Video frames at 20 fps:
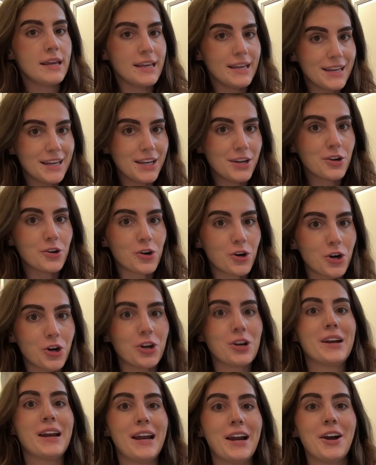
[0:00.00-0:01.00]
in
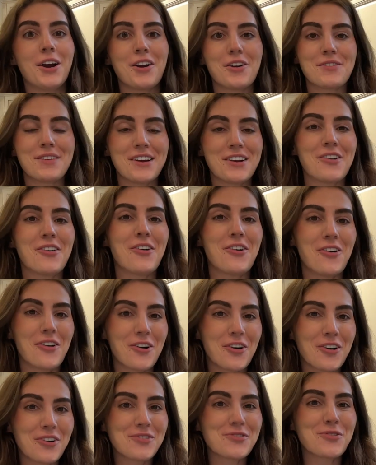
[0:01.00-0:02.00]
her hair, like
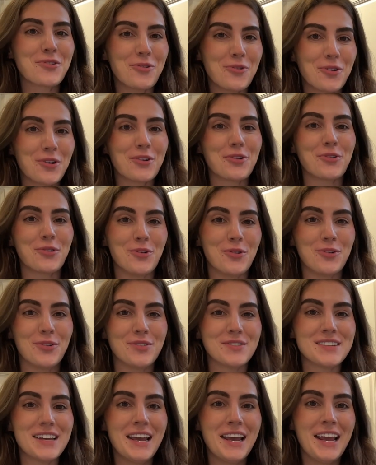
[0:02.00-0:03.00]
hardcore
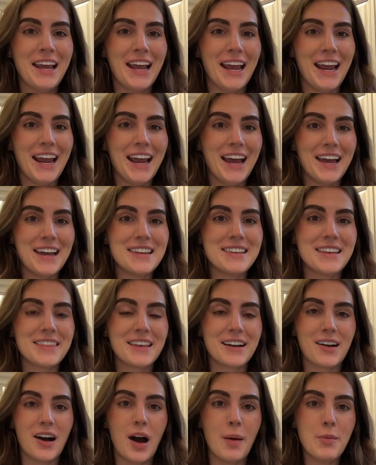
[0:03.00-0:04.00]
gold. And
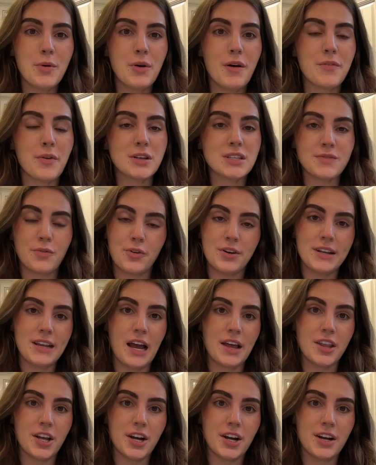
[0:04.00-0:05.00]
the combo of those four
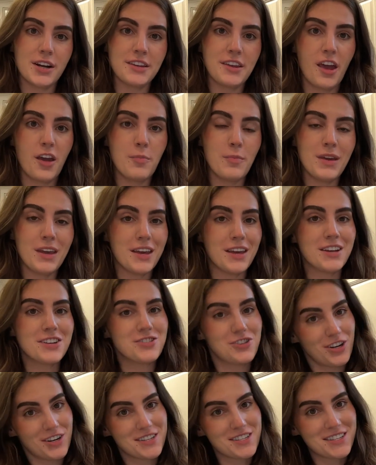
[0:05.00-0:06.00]
together gave me
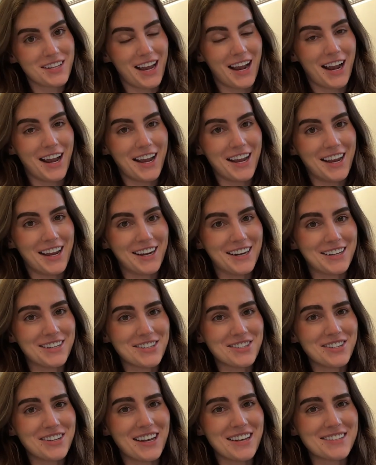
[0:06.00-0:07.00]
just that, and
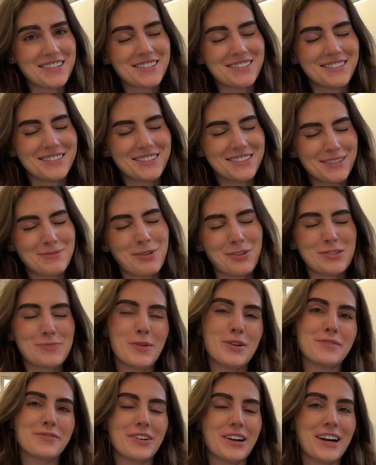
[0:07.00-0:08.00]
she has the most
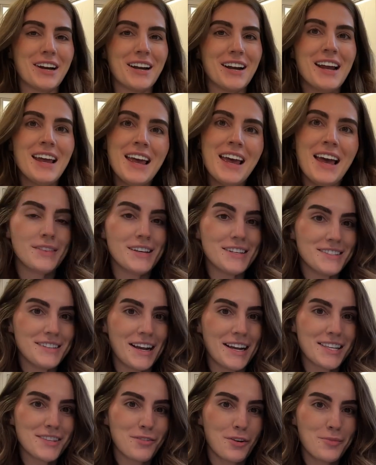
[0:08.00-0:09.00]
beautiful hair. This
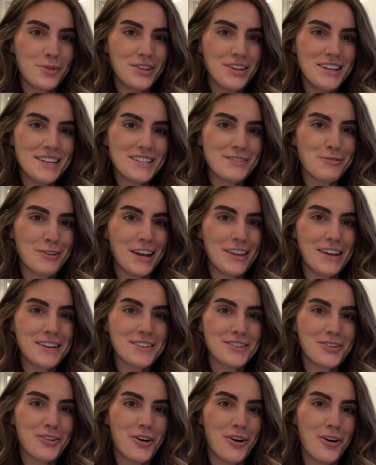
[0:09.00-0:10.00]
next formula is what I like
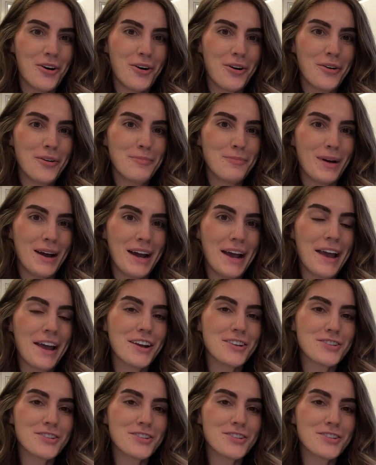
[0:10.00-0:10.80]
to call my